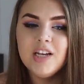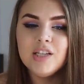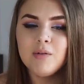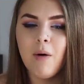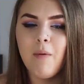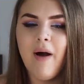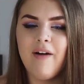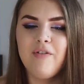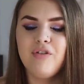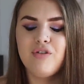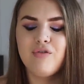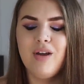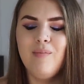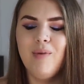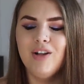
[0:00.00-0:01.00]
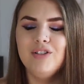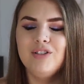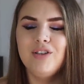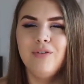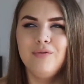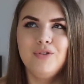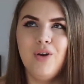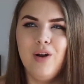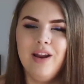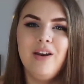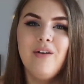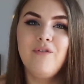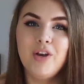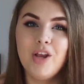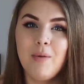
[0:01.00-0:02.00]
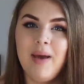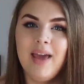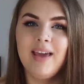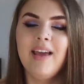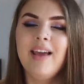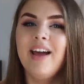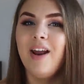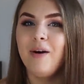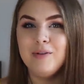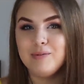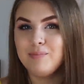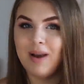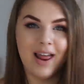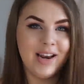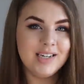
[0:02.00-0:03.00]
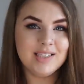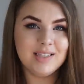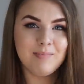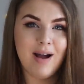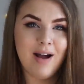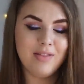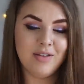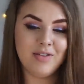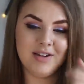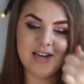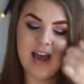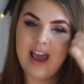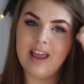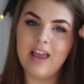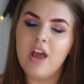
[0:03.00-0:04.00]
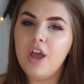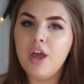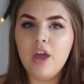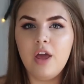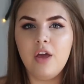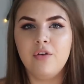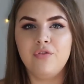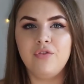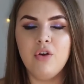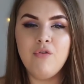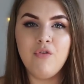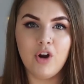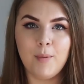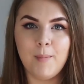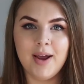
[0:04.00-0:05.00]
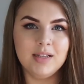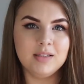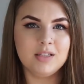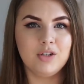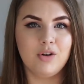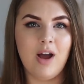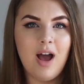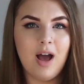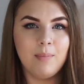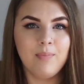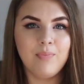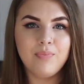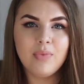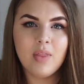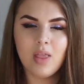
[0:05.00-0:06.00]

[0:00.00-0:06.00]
So I will have three months of solid video making and I was planning them out the other day. If you follow my Instagram,